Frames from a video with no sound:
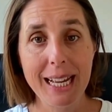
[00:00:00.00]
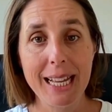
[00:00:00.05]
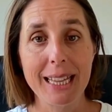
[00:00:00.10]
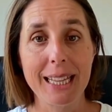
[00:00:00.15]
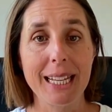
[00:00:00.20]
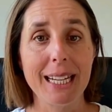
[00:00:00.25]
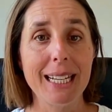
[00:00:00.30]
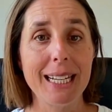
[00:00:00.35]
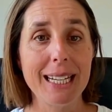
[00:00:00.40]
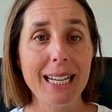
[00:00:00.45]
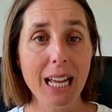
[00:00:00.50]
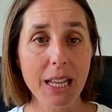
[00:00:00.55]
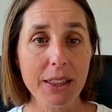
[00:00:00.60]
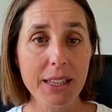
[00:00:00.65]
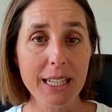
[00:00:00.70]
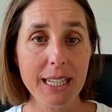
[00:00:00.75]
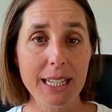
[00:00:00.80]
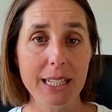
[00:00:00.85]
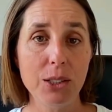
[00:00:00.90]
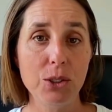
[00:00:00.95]
then
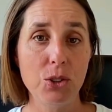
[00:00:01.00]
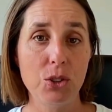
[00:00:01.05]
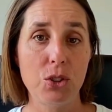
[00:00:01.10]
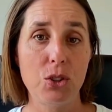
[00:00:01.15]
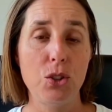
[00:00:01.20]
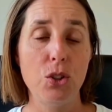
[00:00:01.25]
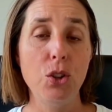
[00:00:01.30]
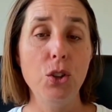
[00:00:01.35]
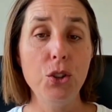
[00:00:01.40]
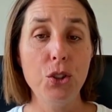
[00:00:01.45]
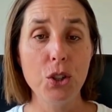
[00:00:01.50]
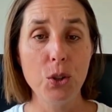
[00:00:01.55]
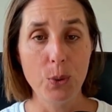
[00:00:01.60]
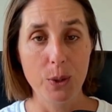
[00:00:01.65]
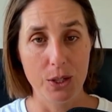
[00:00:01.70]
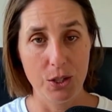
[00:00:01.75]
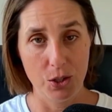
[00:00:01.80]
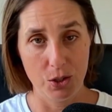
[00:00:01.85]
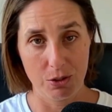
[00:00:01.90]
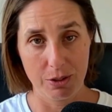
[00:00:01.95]
nothing else you do
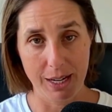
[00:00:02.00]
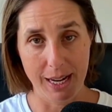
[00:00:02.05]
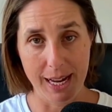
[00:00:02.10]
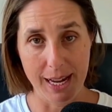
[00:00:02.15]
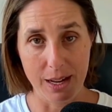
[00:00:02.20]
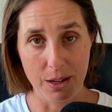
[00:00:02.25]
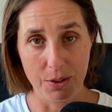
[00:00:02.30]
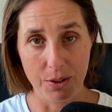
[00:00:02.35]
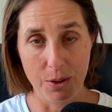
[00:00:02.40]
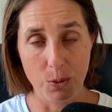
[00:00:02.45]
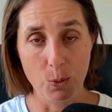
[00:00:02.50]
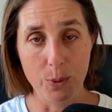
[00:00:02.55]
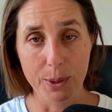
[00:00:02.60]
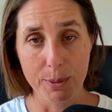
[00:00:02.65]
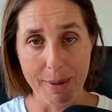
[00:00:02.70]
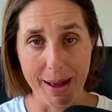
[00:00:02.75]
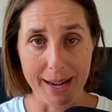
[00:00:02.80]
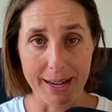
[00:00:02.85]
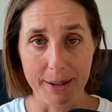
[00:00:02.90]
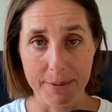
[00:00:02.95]
in your account will
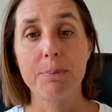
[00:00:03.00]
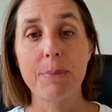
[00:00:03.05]
matter.